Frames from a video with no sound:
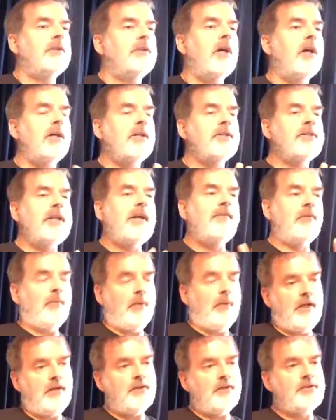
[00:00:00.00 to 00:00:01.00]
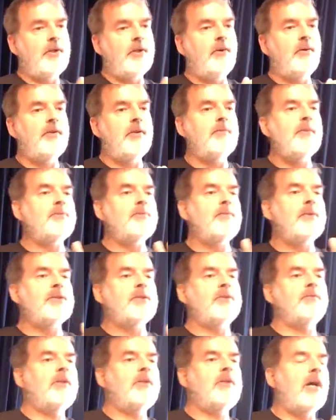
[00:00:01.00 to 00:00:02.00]
God is everywhere, so there must be
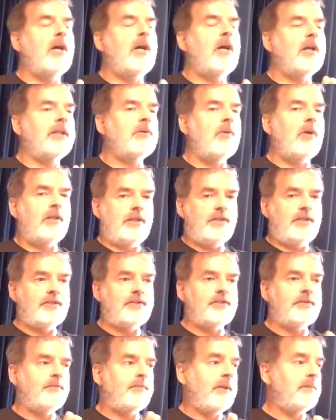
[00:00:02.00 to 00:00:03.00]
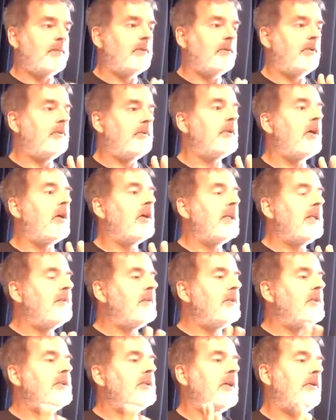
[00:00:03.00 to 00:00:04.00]
some godly qualities in some people who
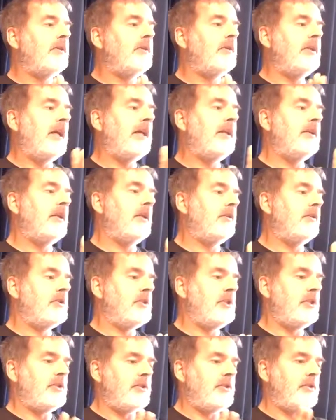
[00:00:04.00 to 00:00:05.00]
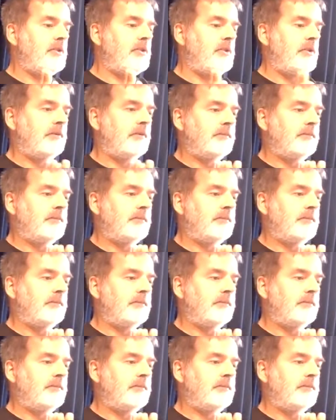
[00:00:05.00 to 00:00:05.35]
even don't yet know Jesus.